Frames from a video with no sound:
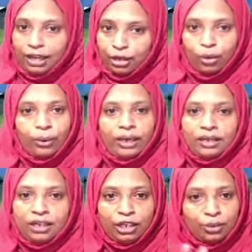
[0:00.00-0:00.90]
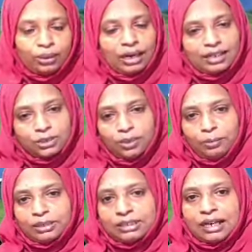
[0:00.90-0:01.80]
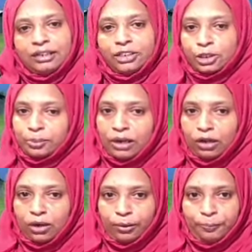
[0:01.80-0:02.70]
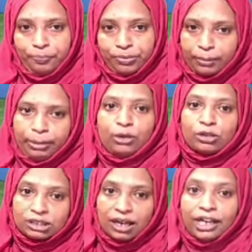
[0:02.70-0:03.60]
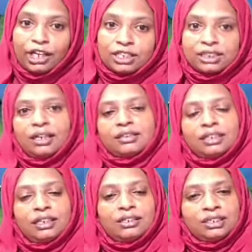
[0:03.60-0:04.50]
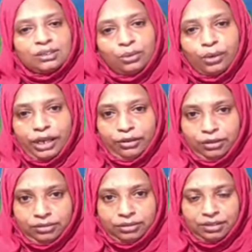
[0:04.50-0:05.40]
No any new grass will be started to sprout out because continuous grazing is going on.